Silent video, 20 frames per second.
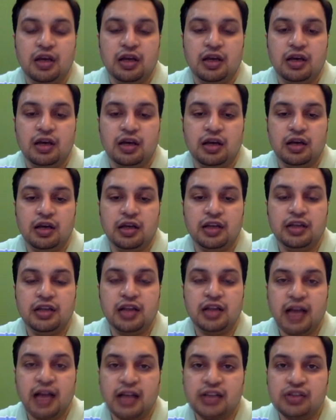uh, in
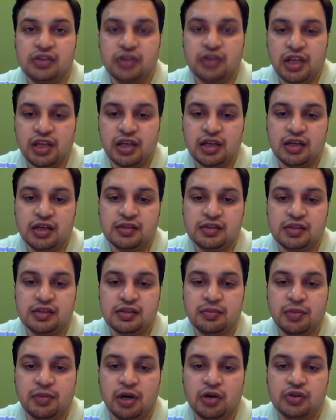the last three years
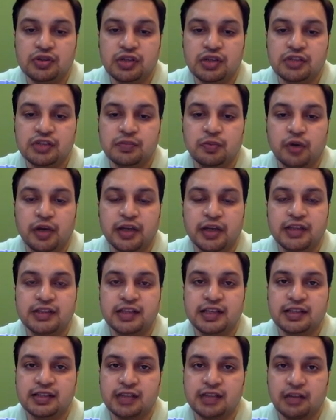is about
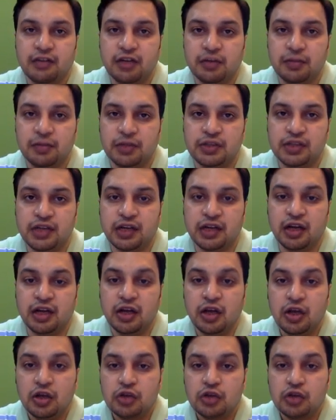6.67%.